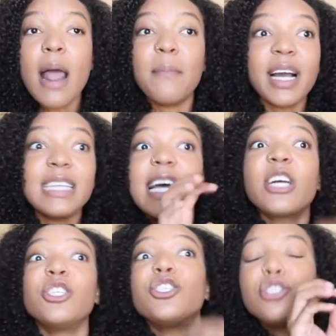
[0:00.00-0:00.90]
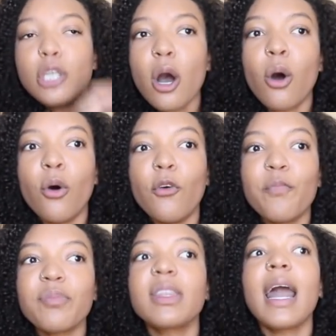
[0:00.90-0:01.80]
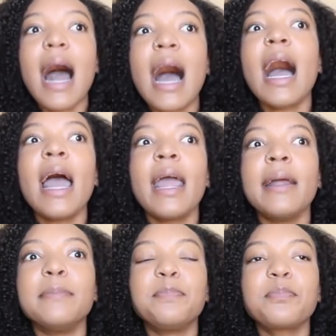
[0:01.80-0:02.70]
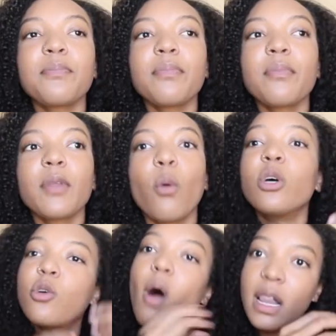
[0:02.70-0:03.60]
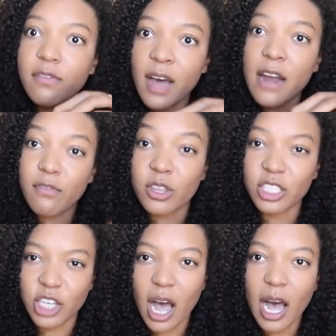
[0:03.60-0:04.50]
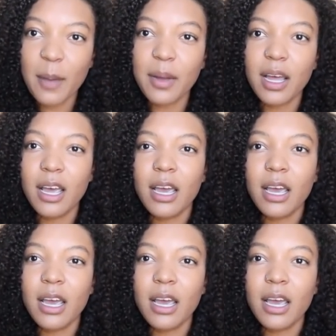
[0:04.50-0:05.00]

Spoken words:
because I could show that I was qualified for the job.